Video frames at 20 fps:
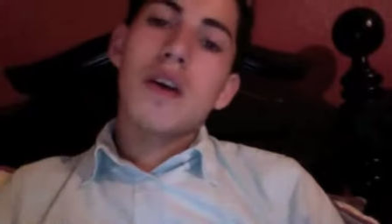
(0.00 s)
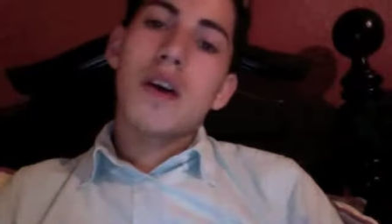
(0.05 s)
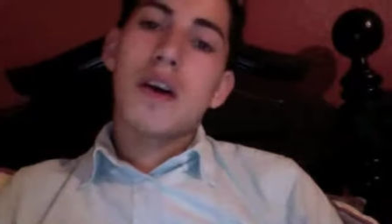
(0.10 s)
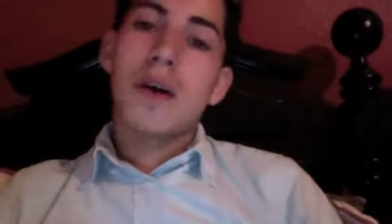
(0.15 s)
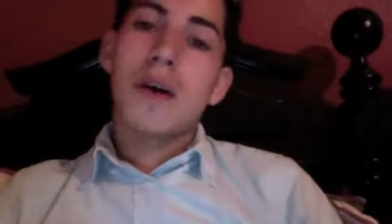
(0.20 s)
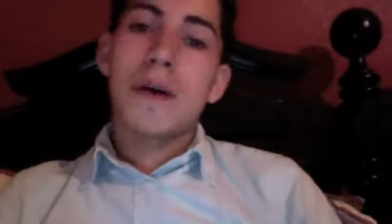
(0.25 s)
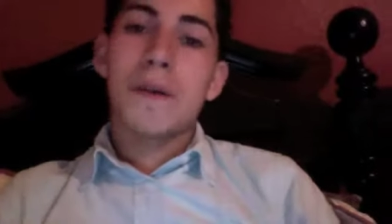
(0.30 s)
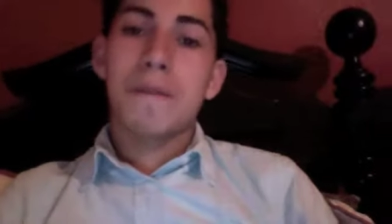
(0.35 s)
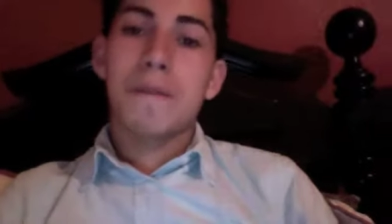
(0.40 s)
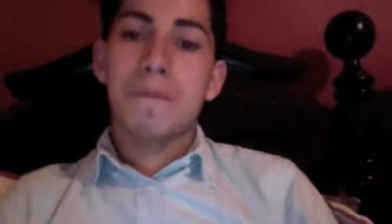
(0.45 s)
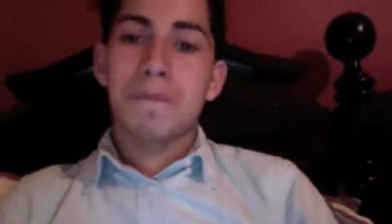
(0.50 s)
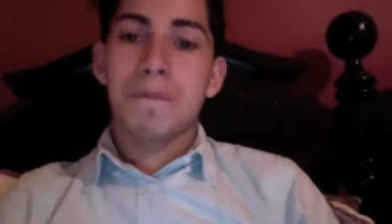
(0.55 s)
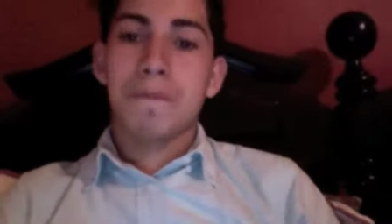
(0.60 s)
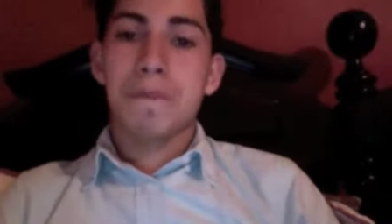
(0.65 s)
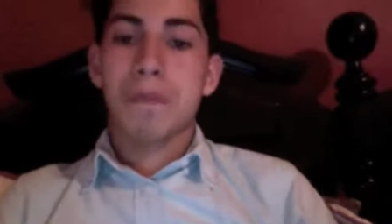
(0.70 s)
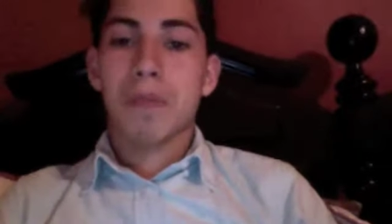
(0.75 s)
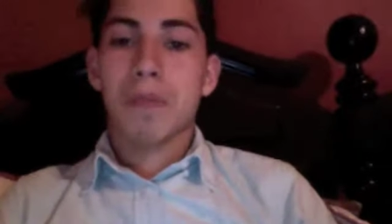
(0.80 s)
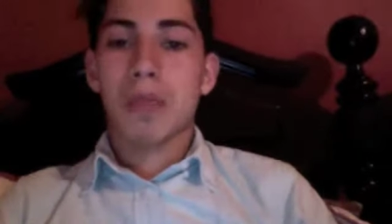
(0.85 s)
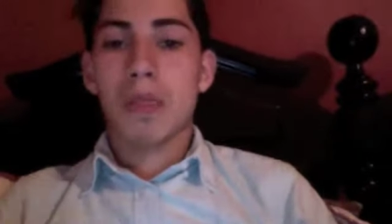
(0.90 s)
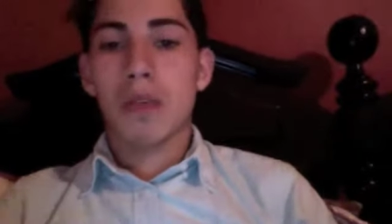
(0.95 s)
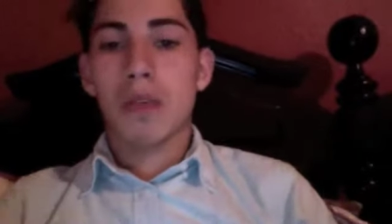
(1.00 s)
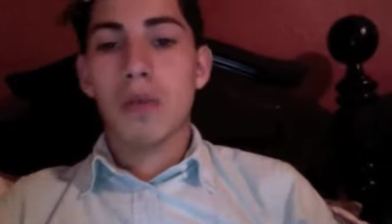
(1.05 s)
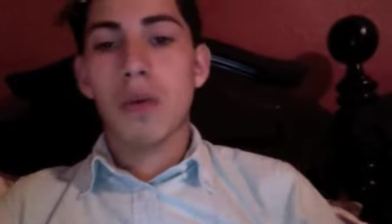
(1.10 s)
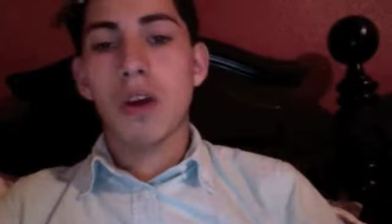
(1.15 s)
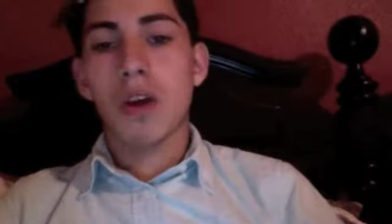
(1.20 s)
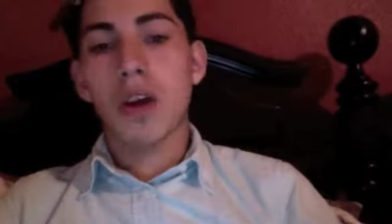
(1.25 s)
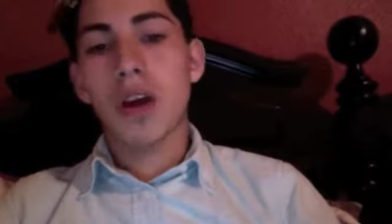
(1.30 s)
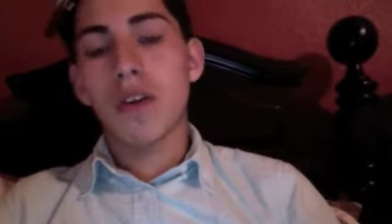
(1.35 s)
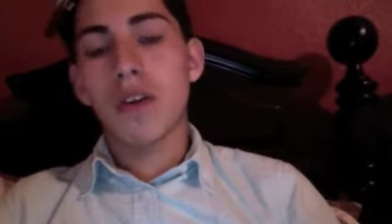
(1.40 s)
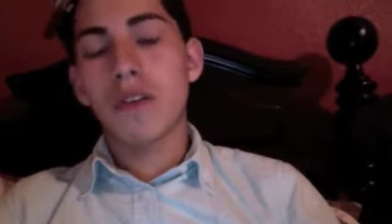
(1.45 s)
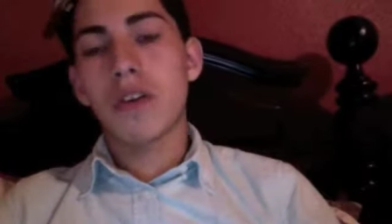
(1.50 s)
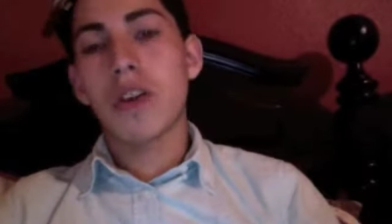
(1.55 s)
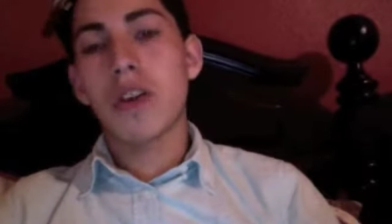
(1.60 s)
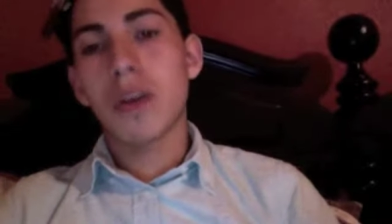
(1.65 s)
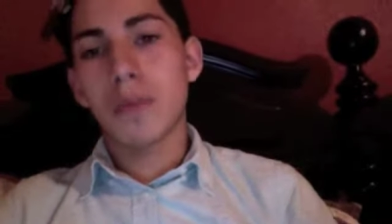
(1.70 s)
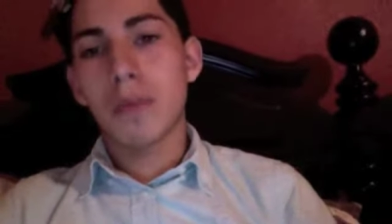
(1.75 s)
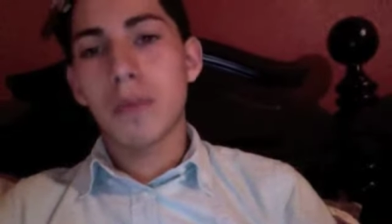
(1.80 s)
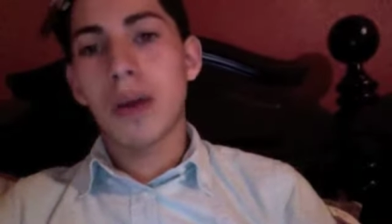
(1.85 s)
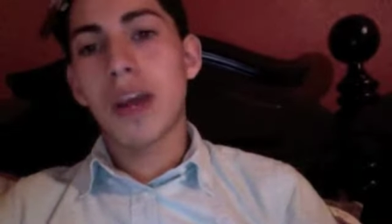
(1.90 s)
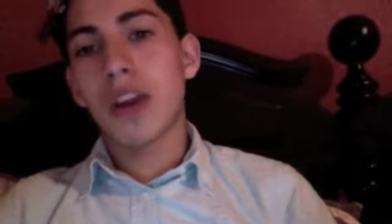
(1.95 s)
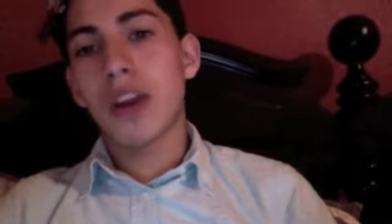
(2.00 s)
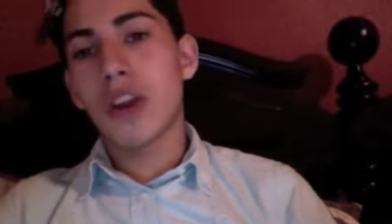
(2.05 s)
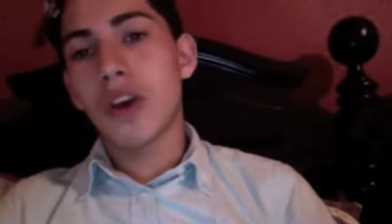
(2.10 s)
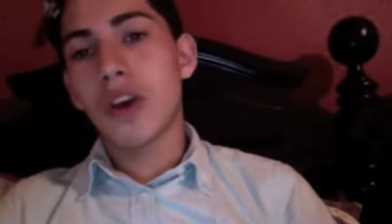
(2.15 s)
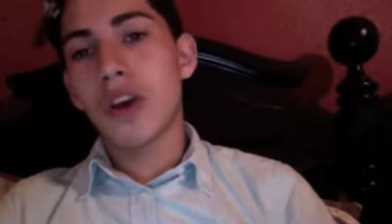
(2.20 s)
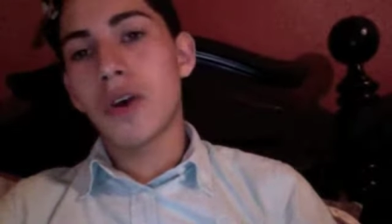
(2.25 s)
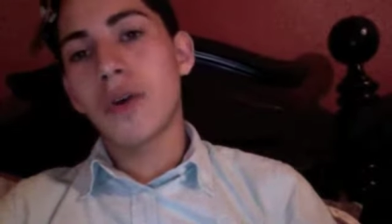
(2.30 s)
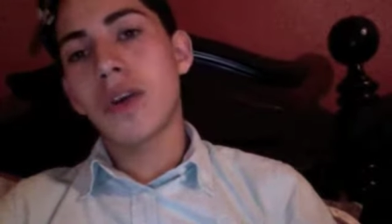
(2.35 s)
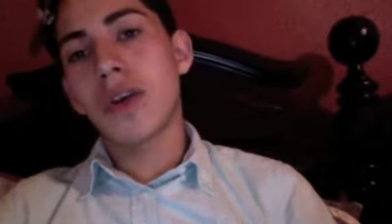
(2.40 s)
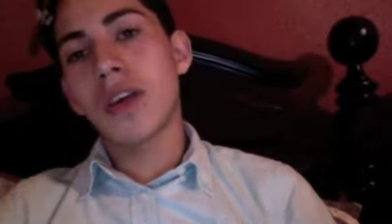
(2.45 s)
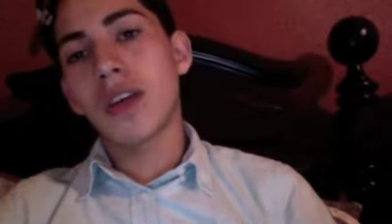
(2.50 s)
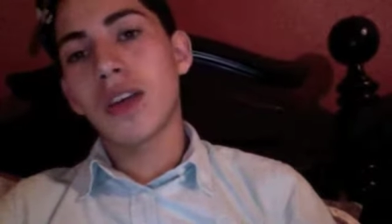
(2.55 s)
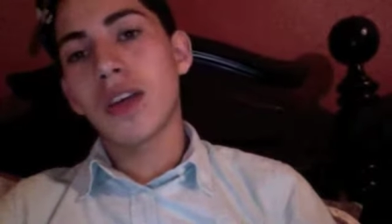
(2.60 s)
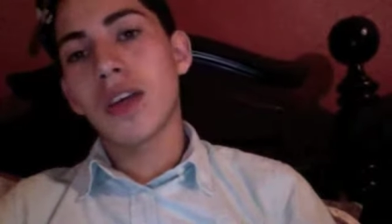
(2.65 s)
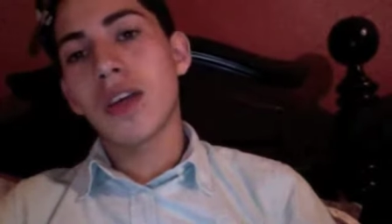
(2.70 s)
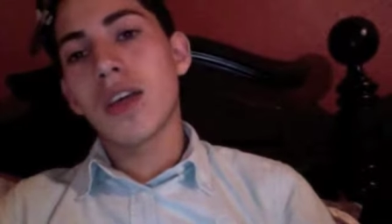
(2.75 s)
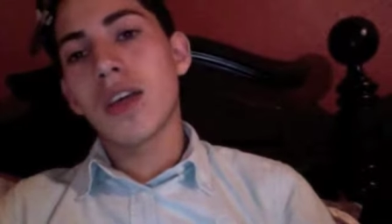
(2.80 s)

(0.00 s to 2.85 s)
Um, well, I covered it by knowing